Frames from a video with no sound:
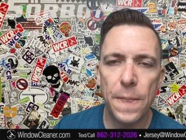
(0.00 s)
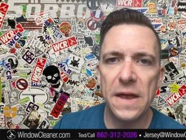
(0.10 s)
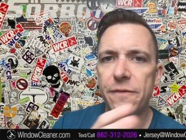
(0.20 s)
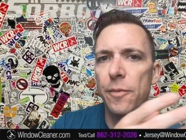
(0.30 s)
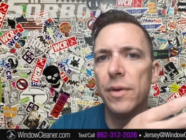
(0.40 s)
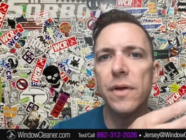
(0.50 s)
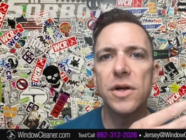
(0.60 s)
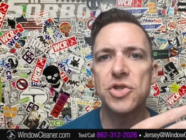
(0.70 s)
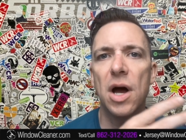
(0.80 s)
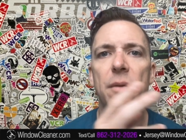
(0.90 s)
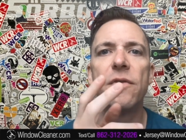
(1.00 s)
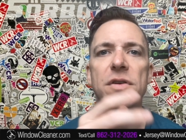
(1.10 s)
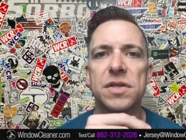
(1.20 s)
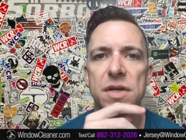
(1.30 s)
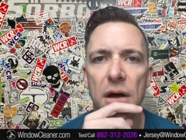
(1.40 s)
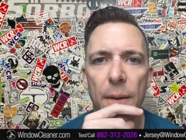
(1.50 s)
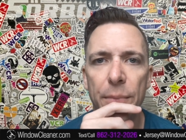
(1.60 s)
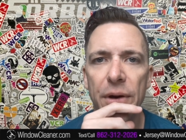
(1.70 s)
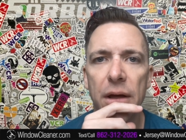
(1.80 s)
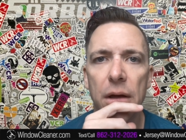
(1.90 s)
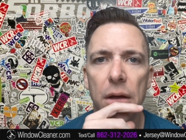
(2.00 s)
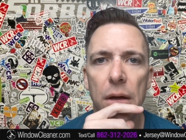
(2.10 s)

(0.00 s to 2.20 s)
And if you're building a job versus a company,